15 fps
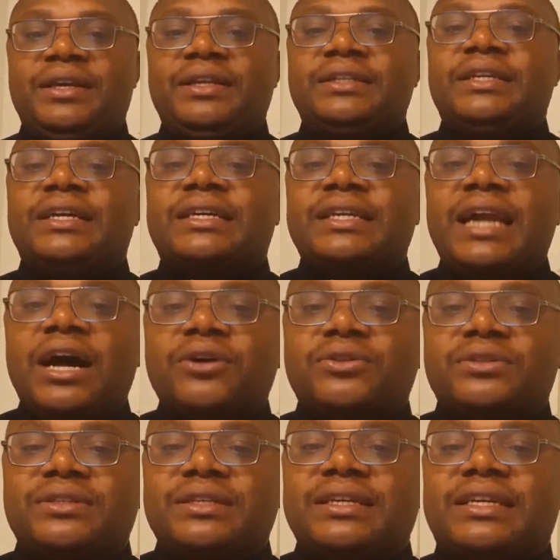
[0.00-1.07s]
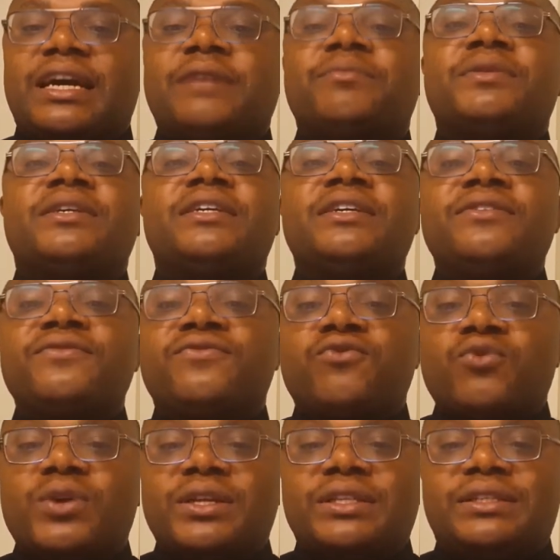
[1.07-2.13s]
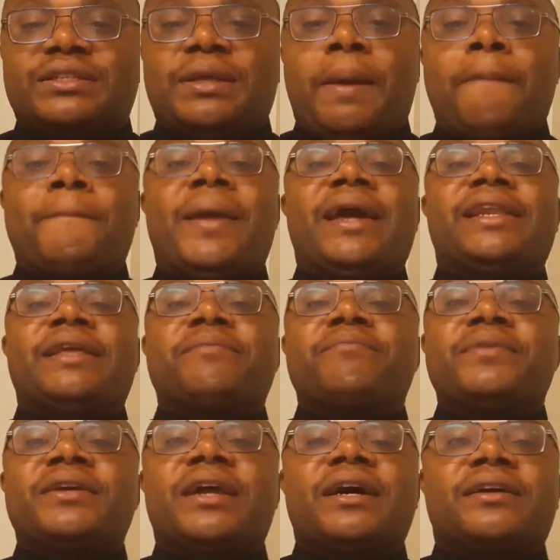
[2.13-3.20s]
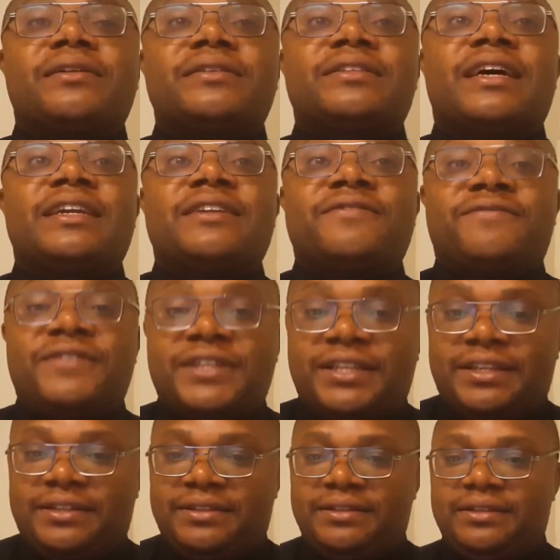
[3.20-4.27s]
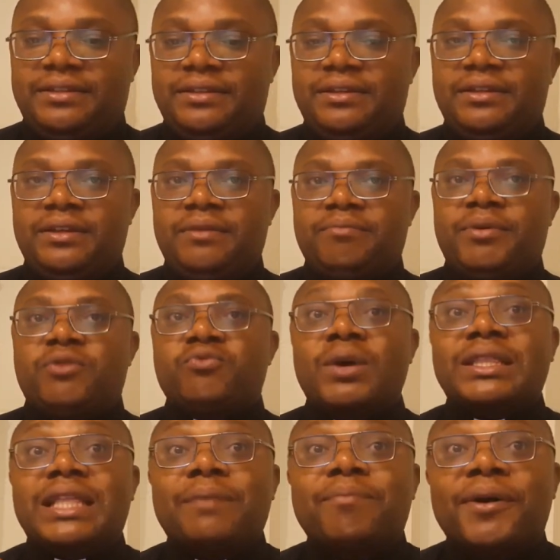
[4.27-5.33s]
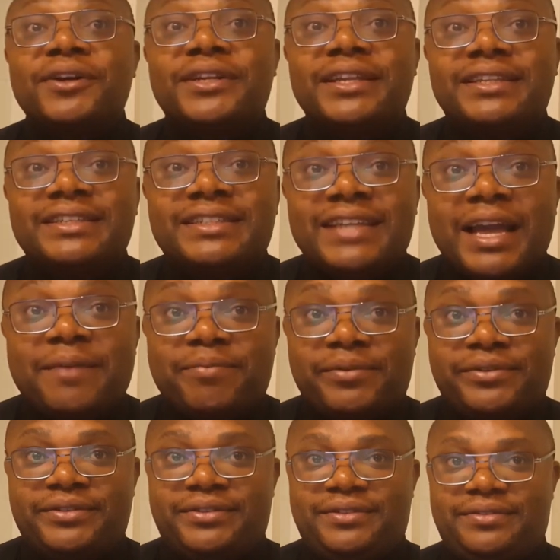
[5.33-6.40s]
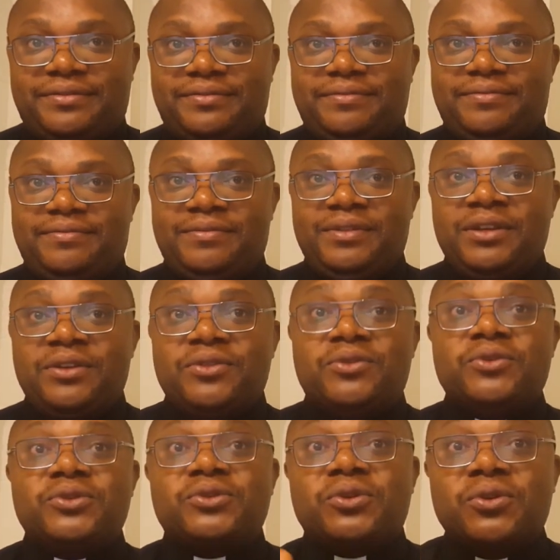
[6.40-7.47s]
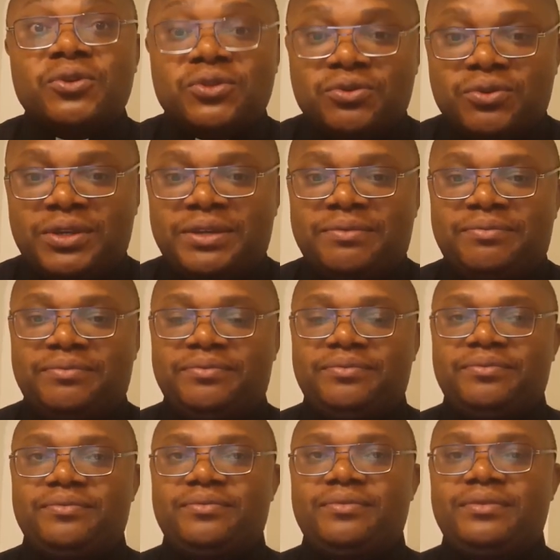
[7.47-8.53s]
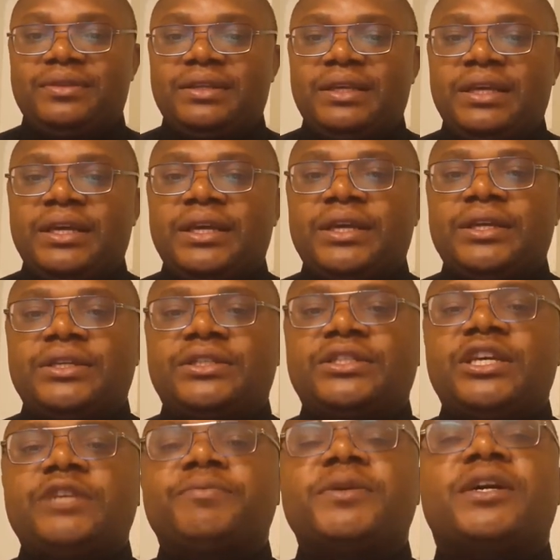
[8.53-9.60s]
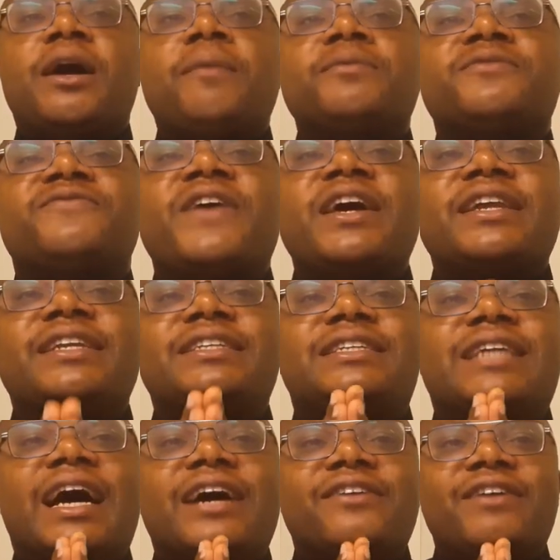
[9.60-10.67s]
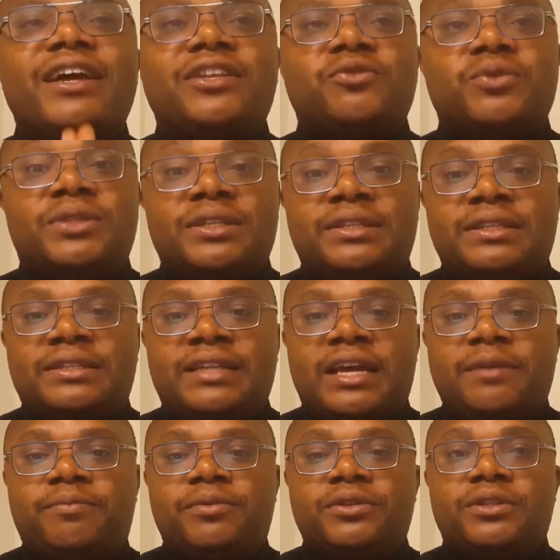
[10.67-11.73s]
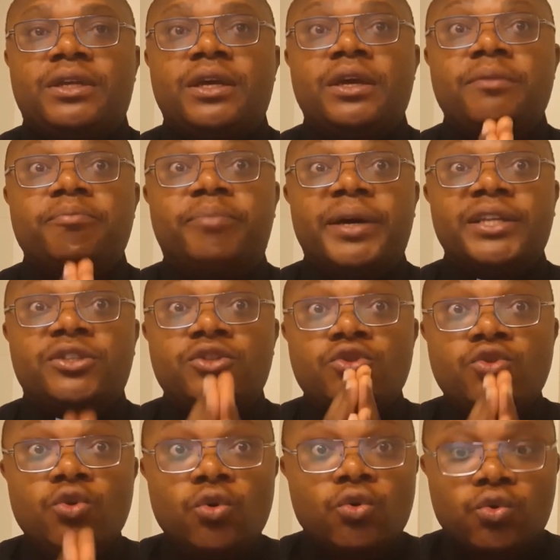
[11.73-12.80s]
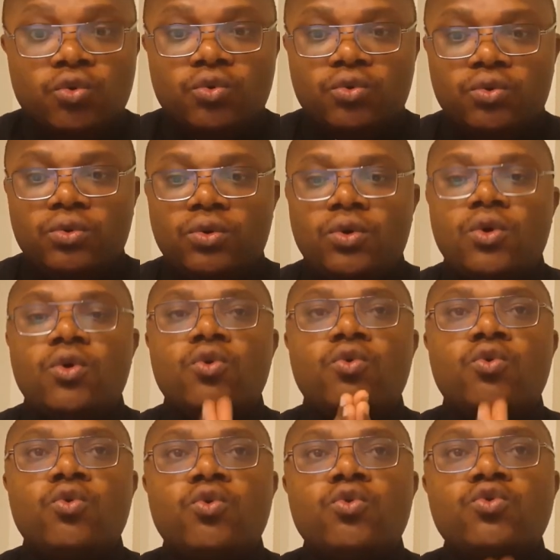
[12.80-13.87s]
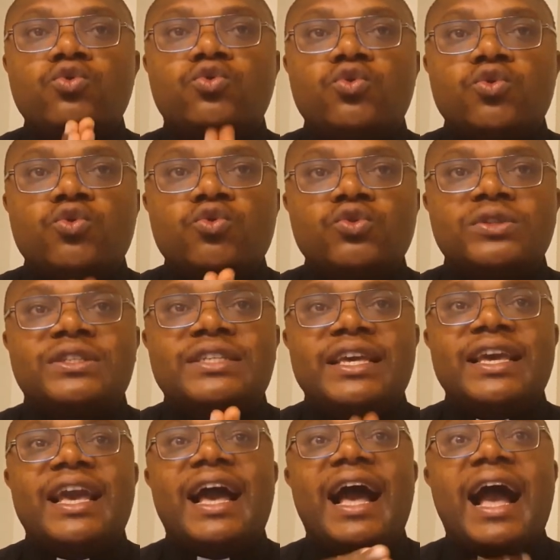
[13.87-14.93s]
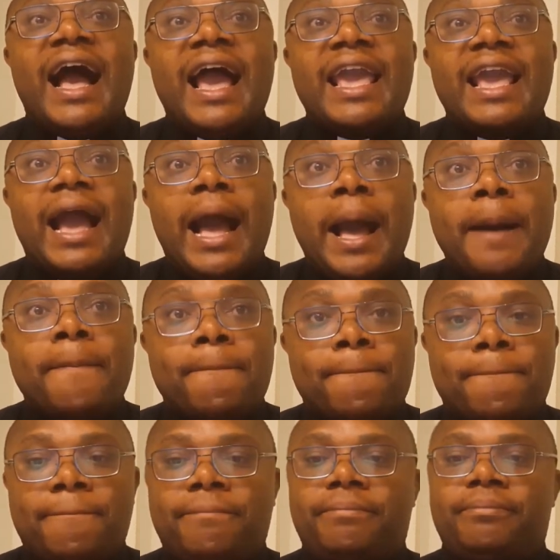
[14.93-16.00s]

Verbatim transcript: The crowds can be influenced by the miracles and the feeding, but what about the disciples, those close to him? Jesus becomes very direct with his disciples. "But you, who do you say I am?"